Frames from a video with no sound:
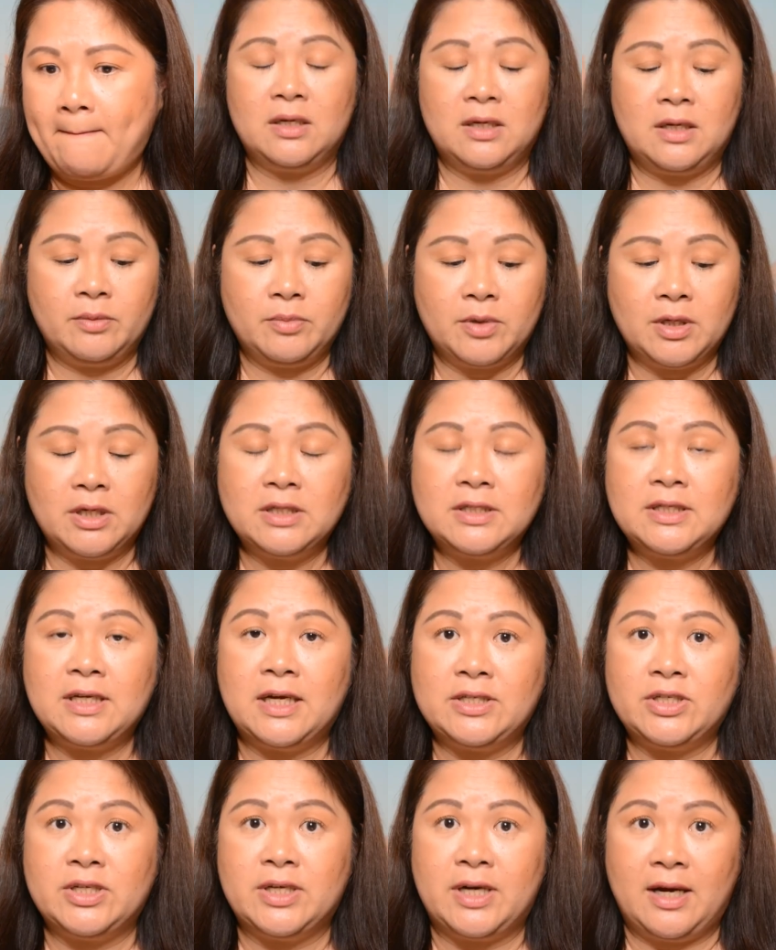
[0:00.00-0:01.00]
And I'm gonna
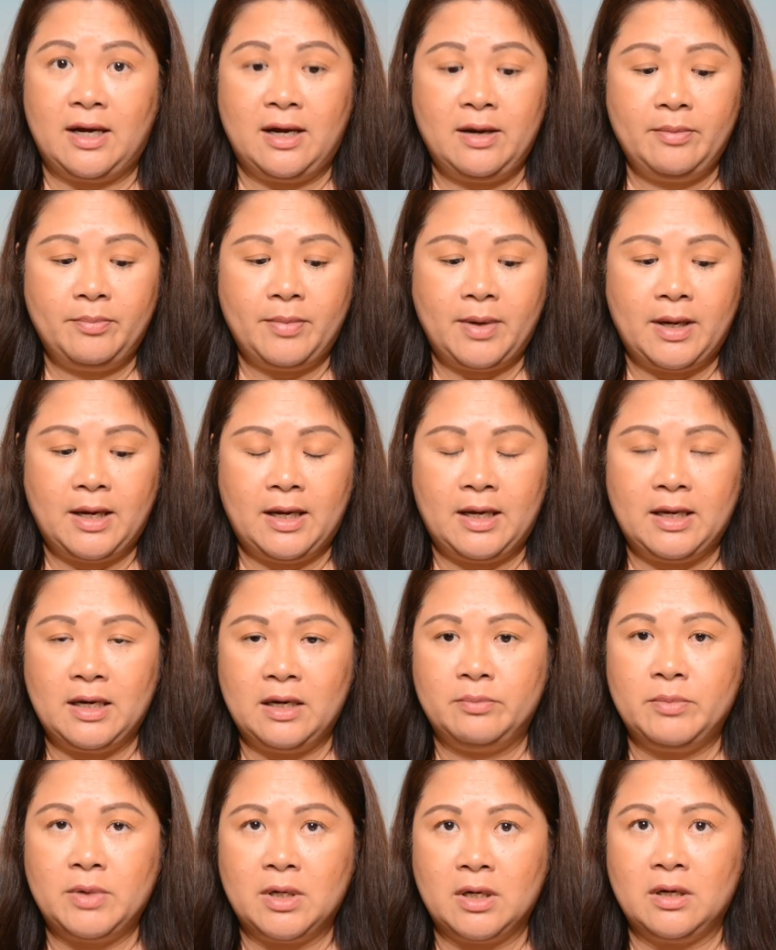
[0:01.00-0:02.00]
touch it up,
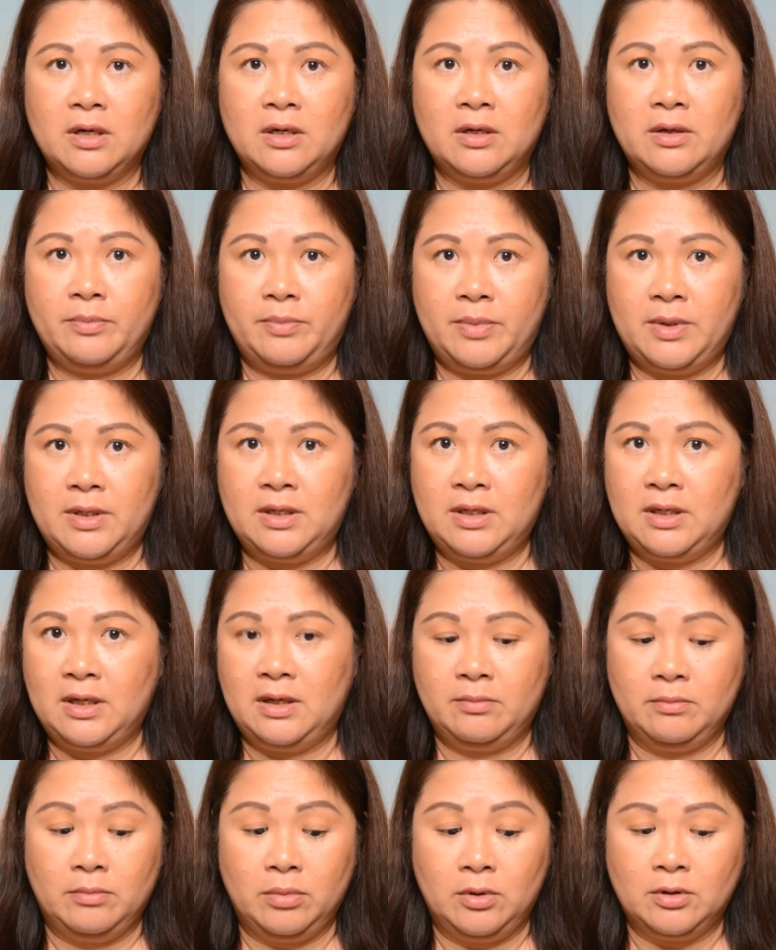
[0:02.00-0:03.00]
and I'm not gonna be
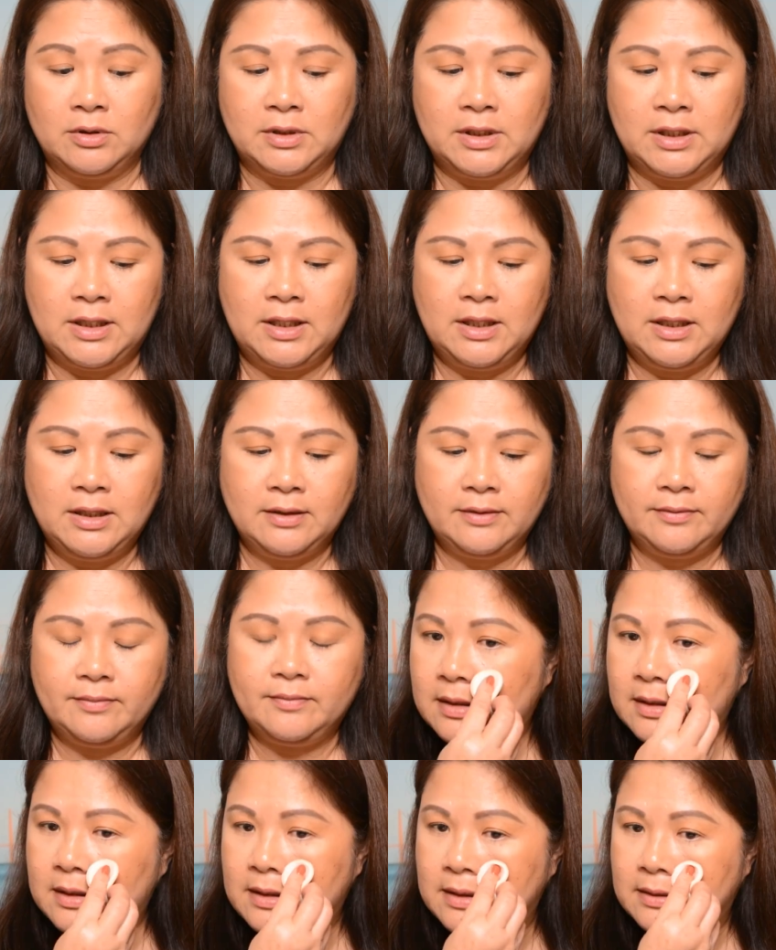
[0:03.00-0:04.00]
um, bloating it,
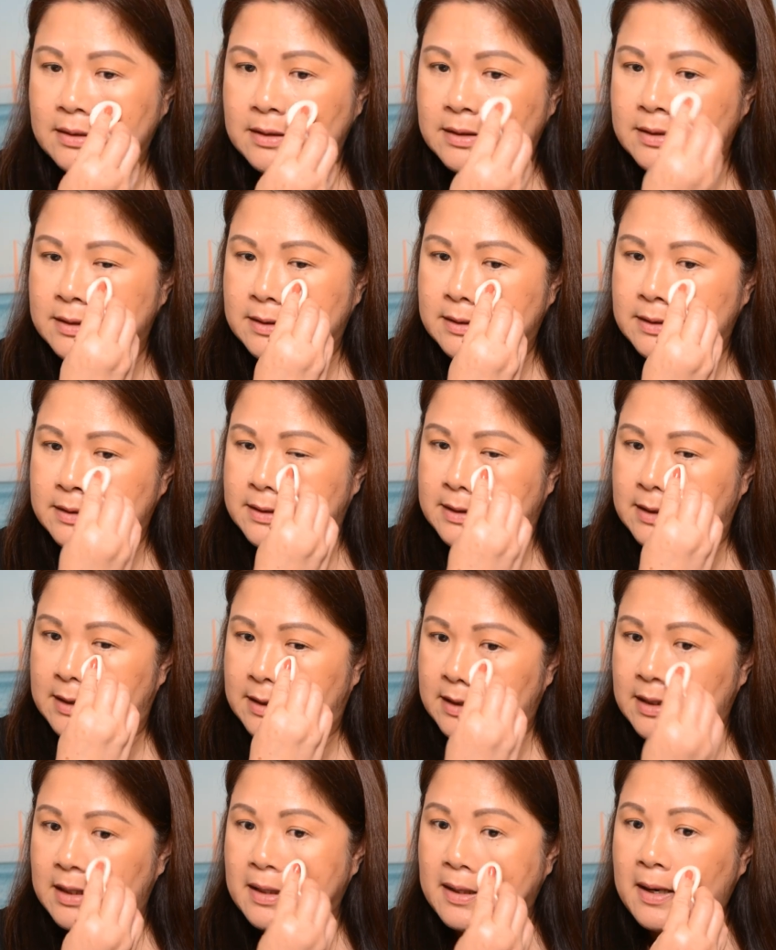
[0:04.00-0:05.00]
and to
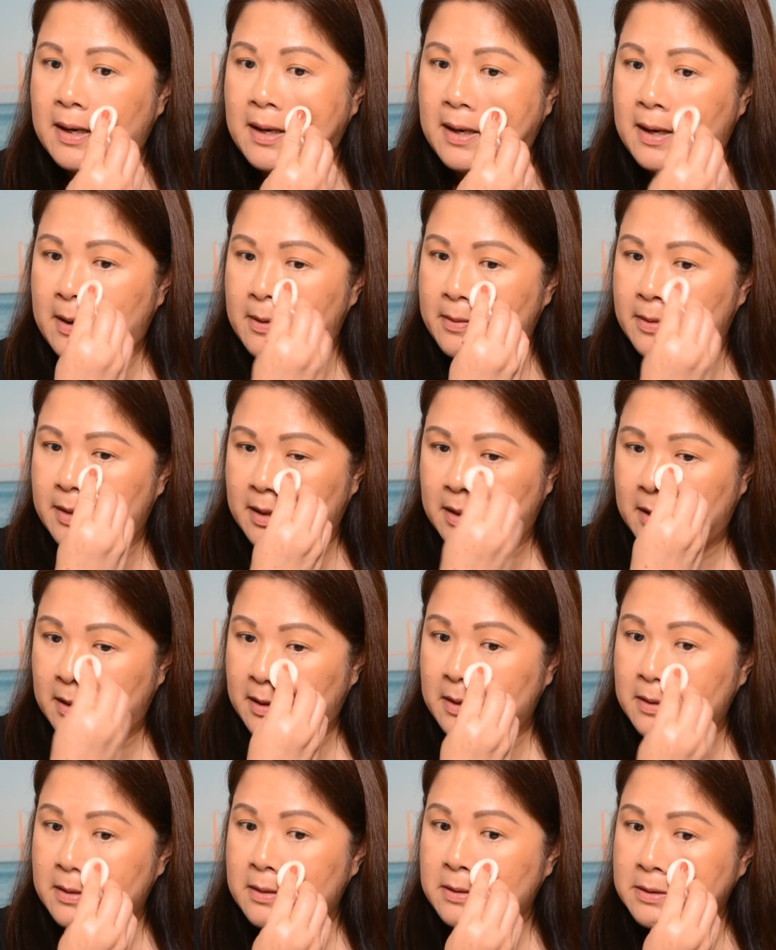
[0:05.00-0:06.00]
see how it
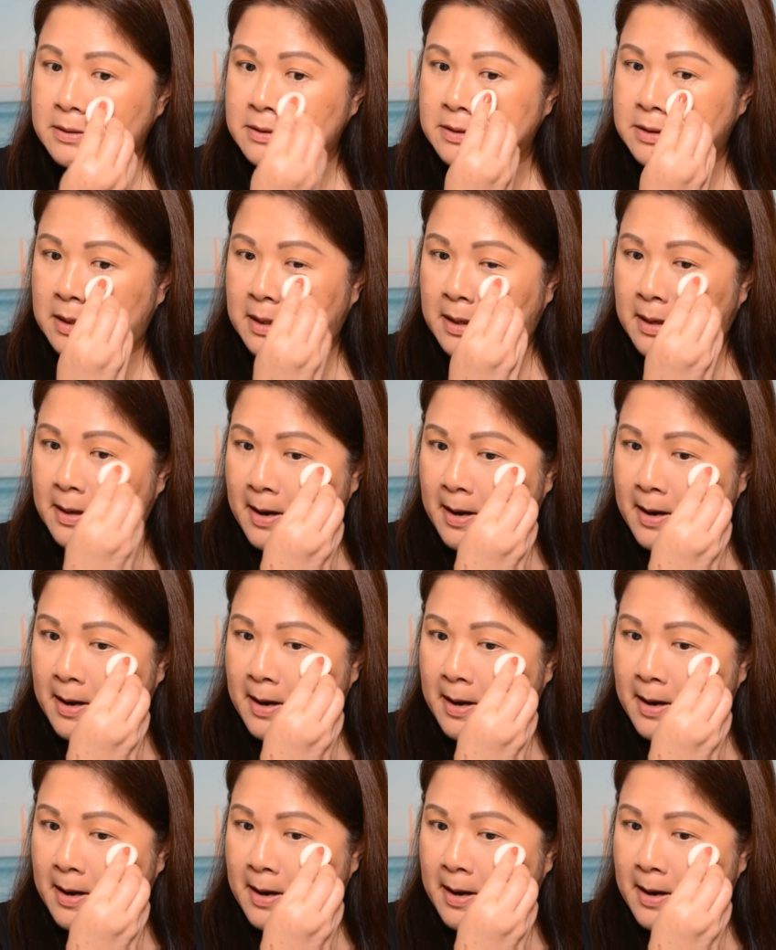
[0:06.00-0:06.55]
goes.